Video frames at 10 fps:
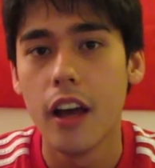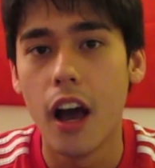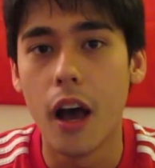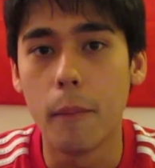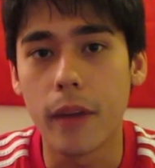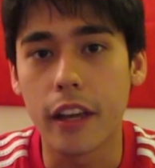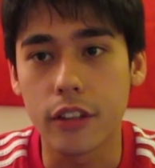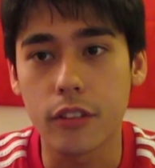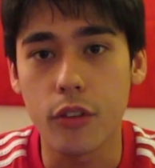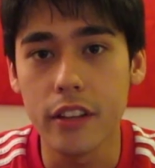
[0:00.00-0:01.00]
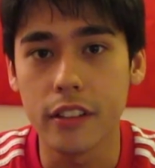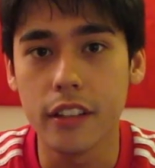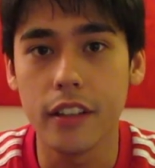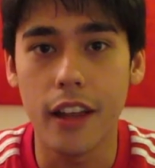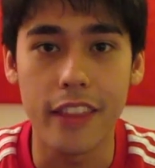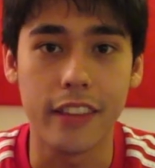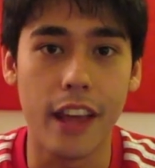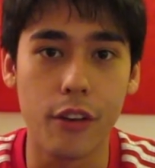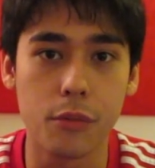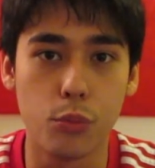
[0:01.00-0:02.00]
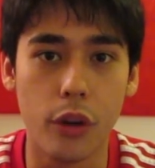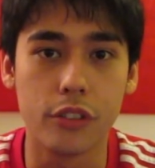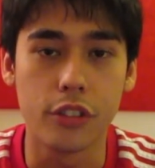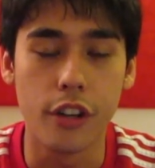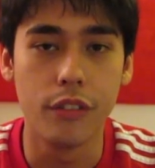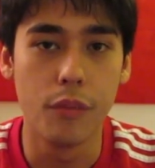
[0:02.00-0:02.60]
And granted, I think that was well-deserved.